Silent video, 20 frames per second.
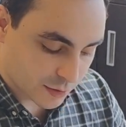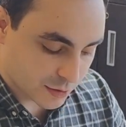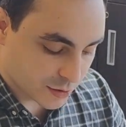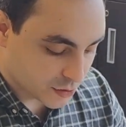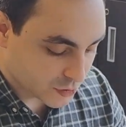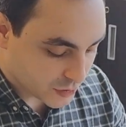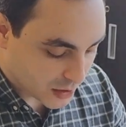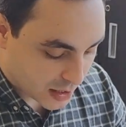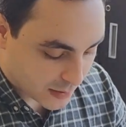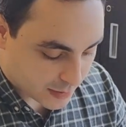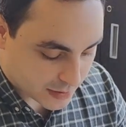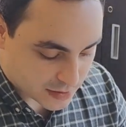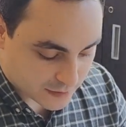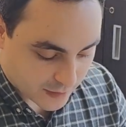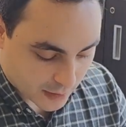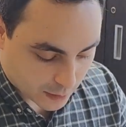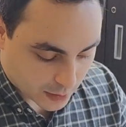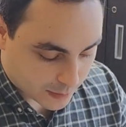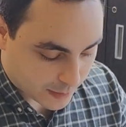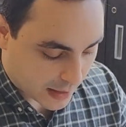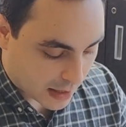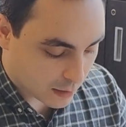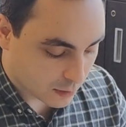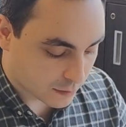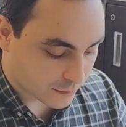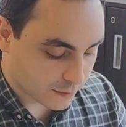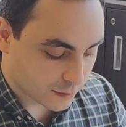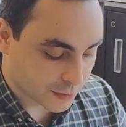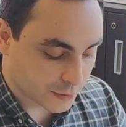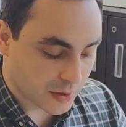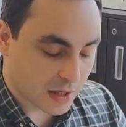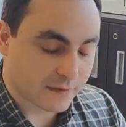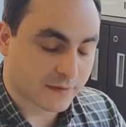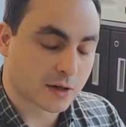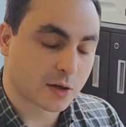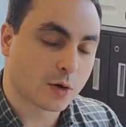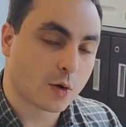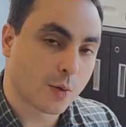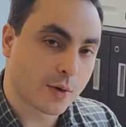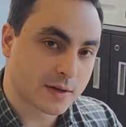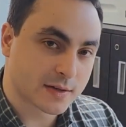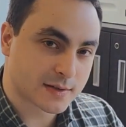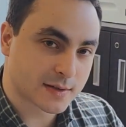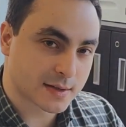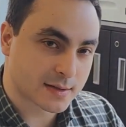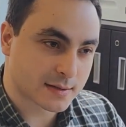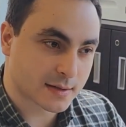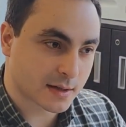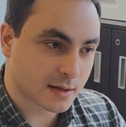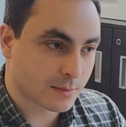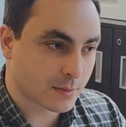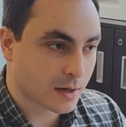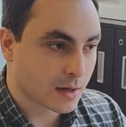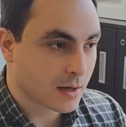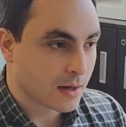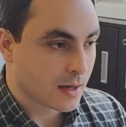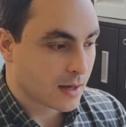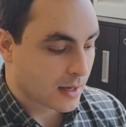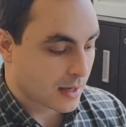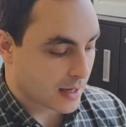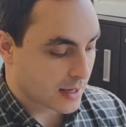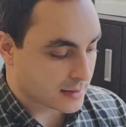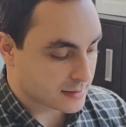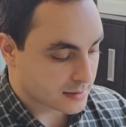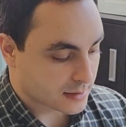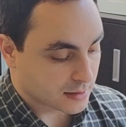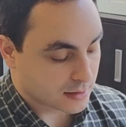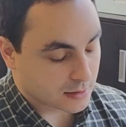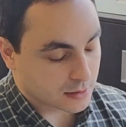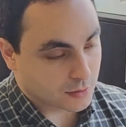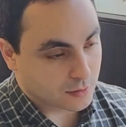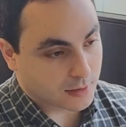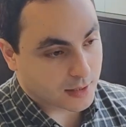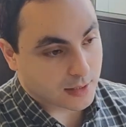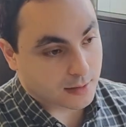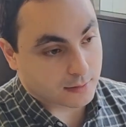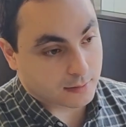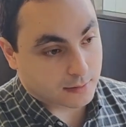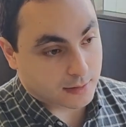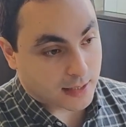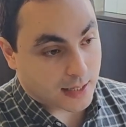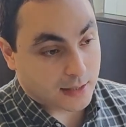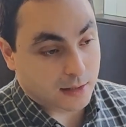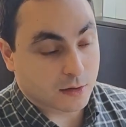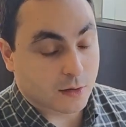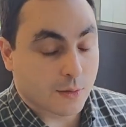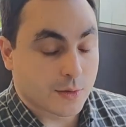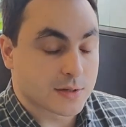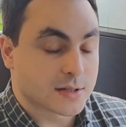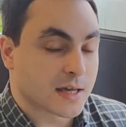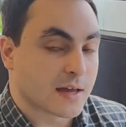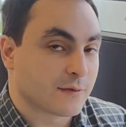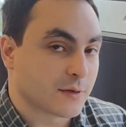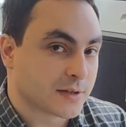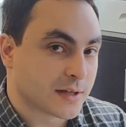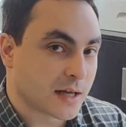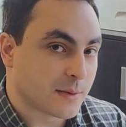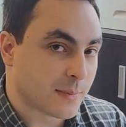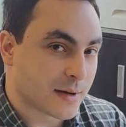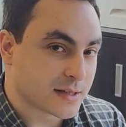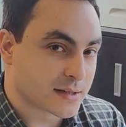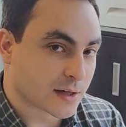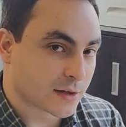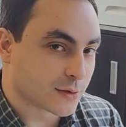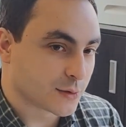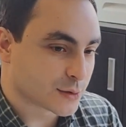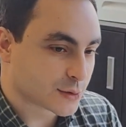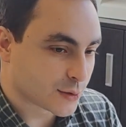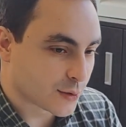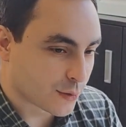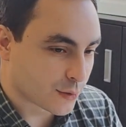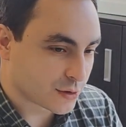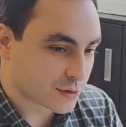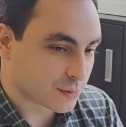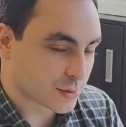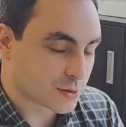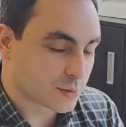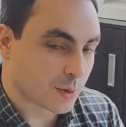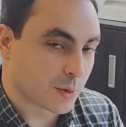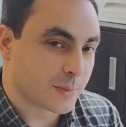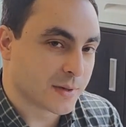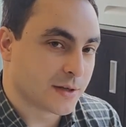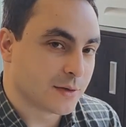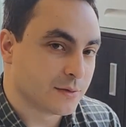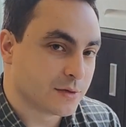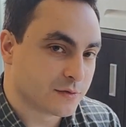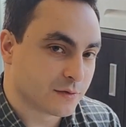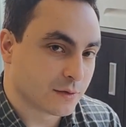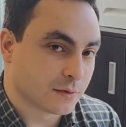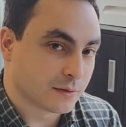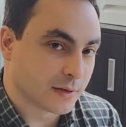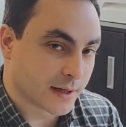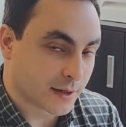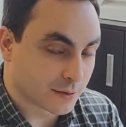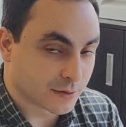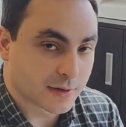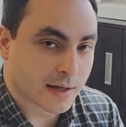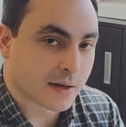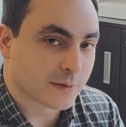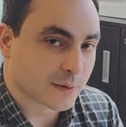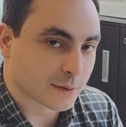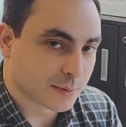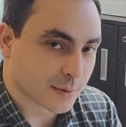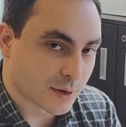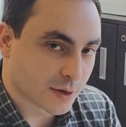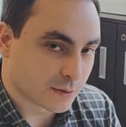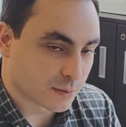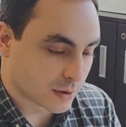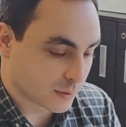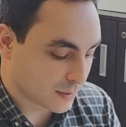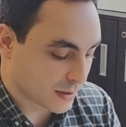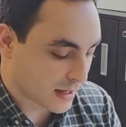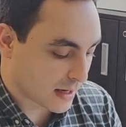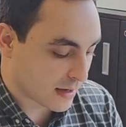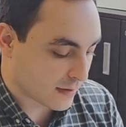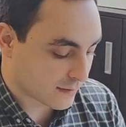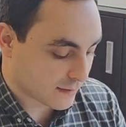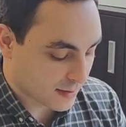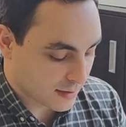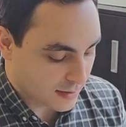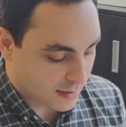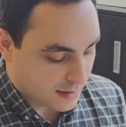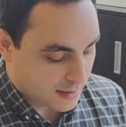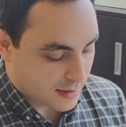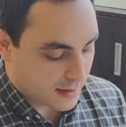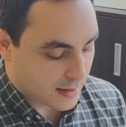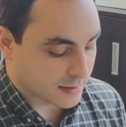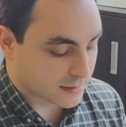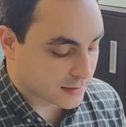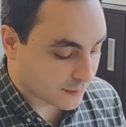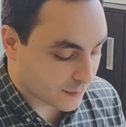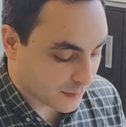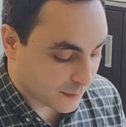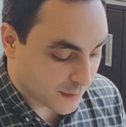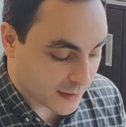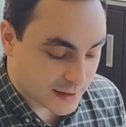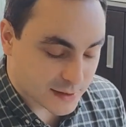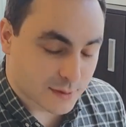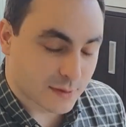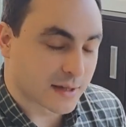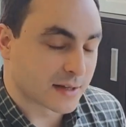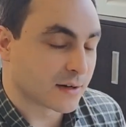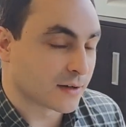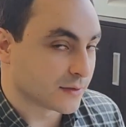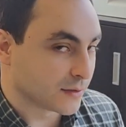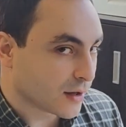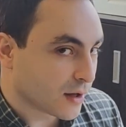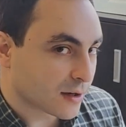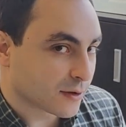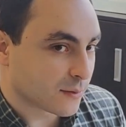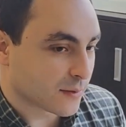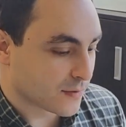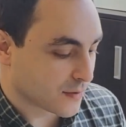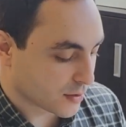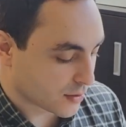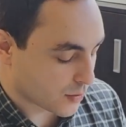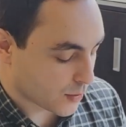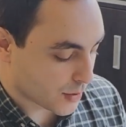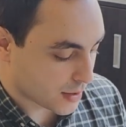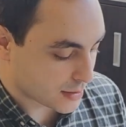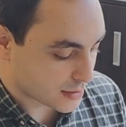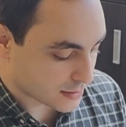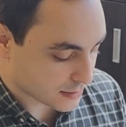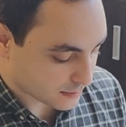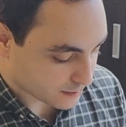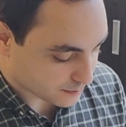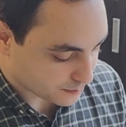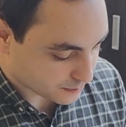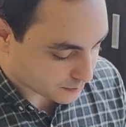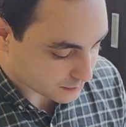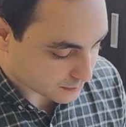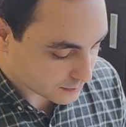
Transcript: Chronotype is very powerful. You have a coin system, as in you can gain coins every day based on your scores, which will be useful later down the road when you have uh, different things you can unlock with the coins.